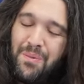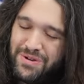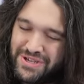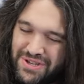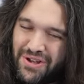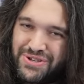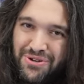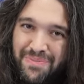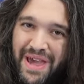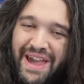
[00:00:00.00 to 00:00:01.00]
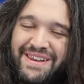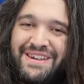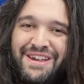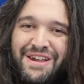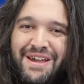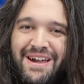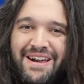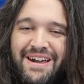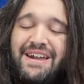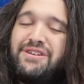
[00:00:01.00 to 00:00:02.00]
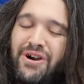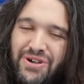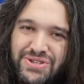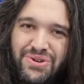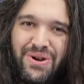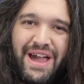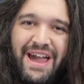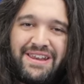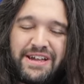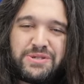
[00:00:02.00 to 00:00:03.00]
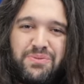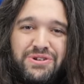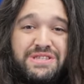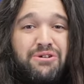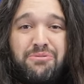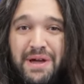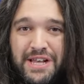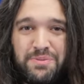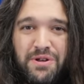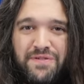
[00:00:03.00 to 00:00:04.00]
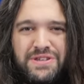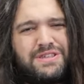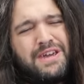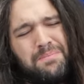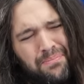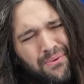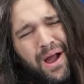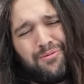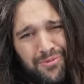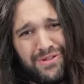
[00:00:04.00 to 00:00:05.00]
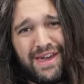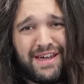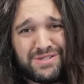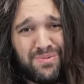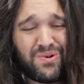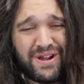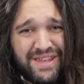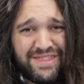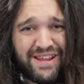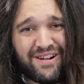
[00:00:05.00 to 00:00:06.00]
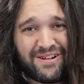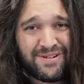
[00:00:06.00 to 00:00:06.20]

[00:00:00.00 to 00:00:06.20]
which is also bad, uh, and also had exploits that were patched previously and probably has more in there.